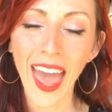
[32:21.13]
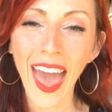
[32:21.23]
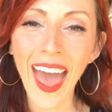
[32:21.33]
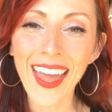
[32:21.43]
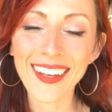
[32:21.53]

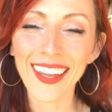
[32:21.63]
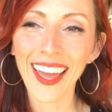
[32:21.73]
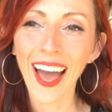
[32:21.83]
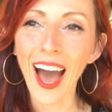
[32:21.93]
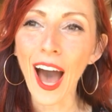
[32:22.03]
And
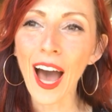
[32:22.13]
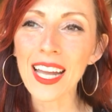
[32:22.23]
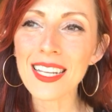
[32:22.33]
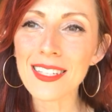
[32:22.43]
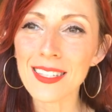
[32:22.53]
I
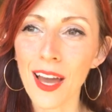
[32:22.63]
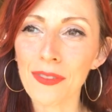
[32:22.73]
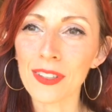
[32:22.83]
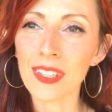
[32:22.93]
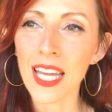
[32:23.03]

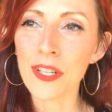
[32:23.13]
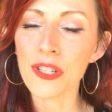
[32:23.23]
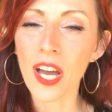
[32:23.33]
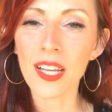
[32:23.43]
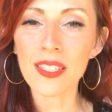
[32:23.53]
discovered that
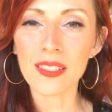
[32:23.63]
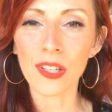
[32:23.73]
just